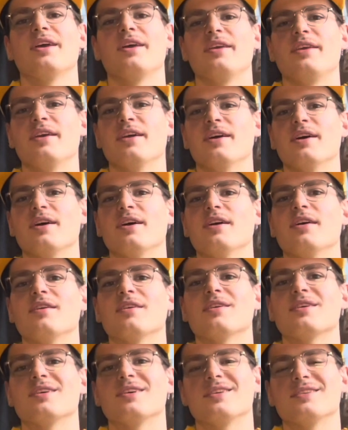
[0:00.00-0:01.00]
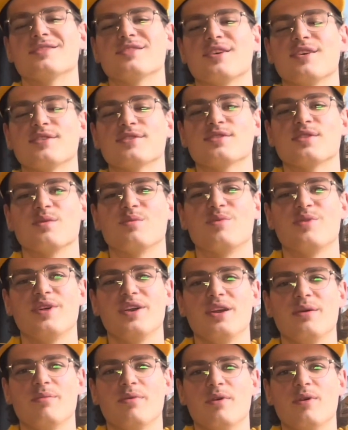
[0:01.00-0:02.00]
yeah, it's also
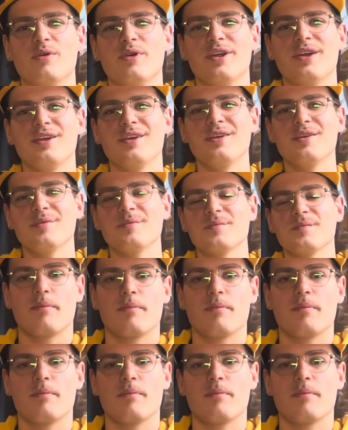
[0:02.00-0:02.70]
pretty boring.